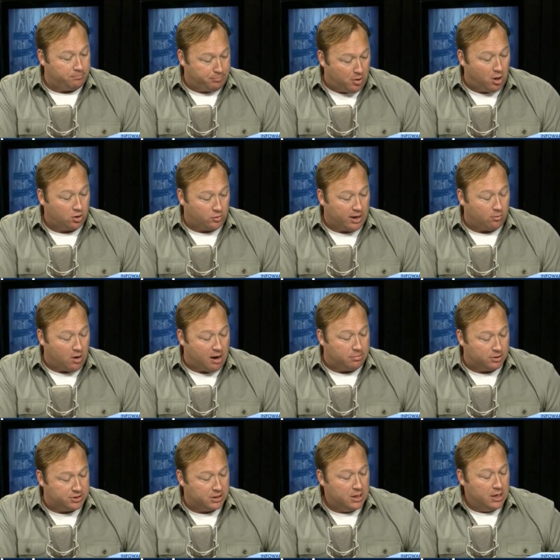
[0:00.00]

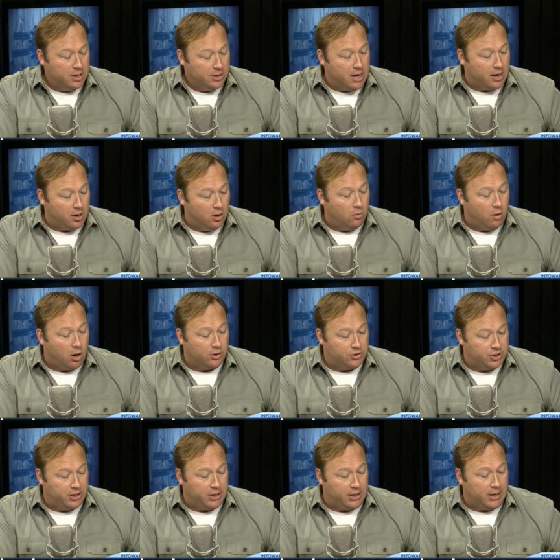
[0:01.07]

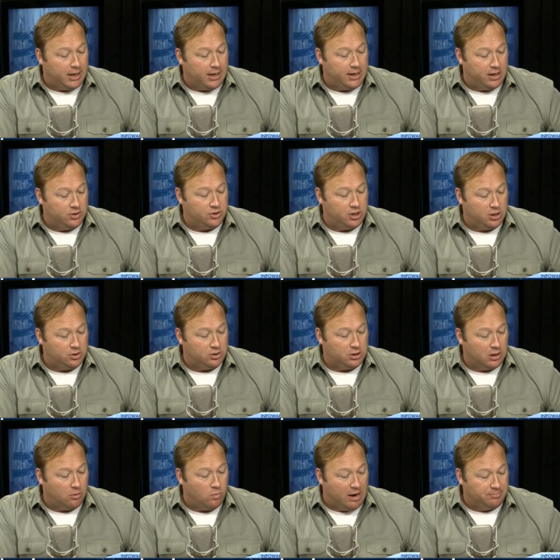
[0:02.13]
paulcraigroberts.org uh, is
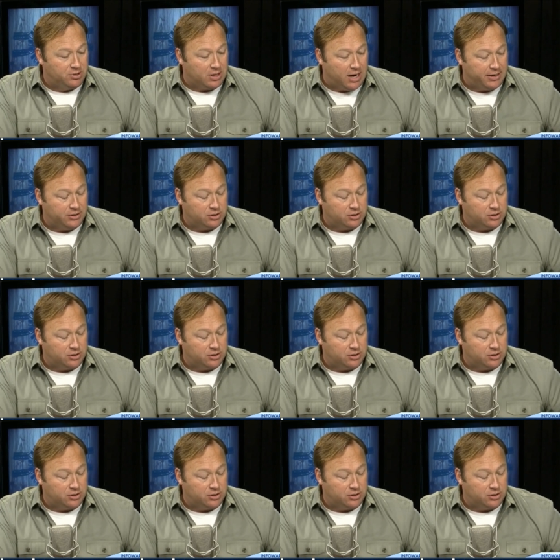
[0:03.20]
his uh, website.